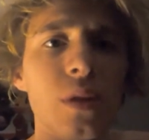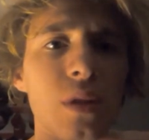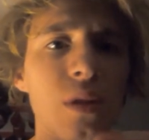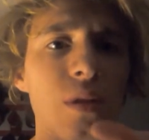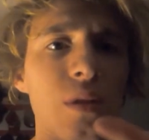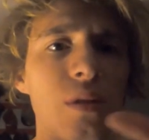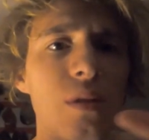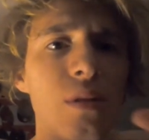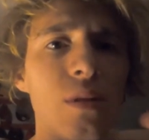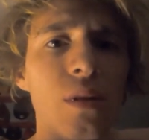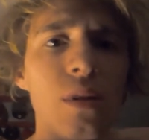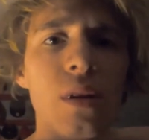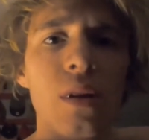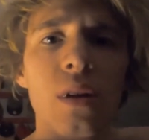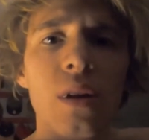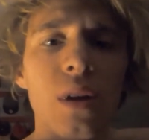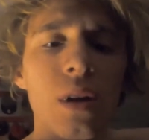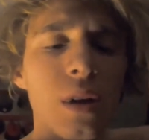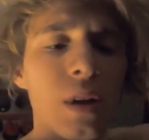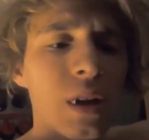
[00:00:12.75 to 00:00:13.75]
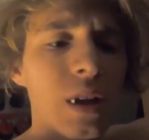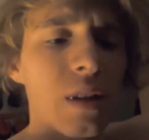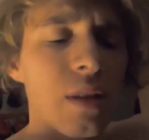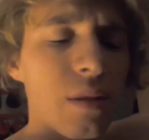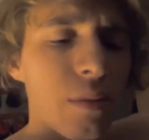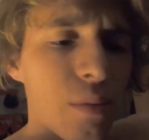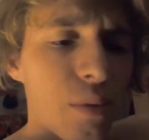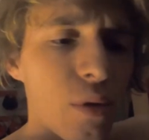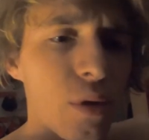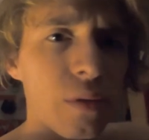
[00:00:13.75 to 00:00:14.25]
It's
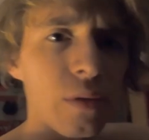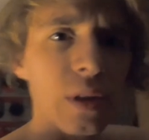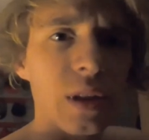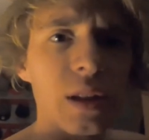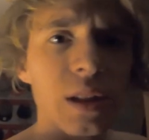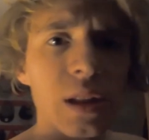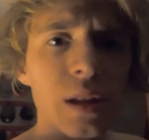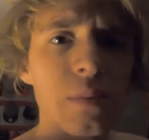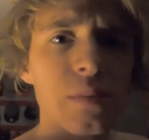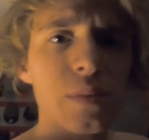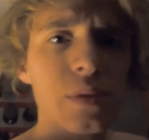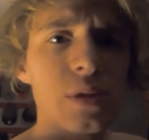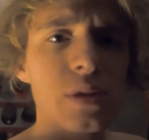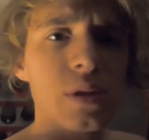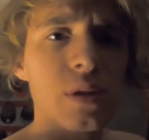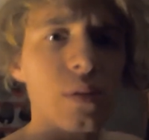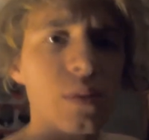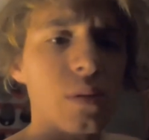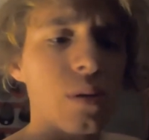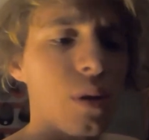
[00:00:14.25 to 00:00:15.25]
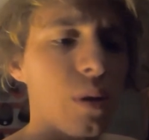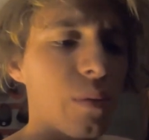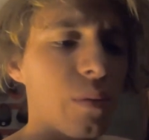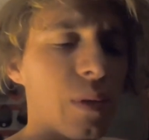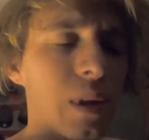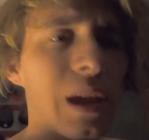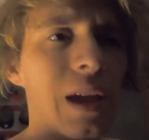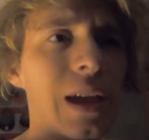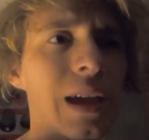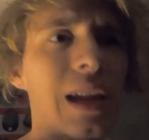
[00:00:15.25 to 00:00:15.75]
some sort of eclipse, so
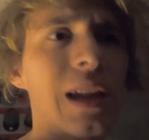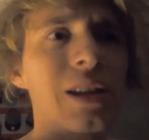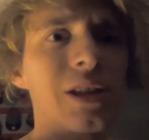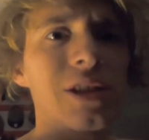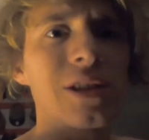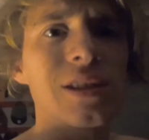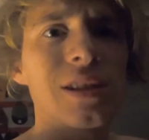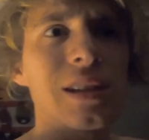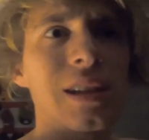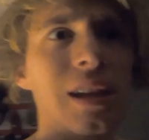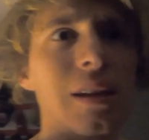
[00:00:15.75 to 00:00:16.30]
hopefully I can actually see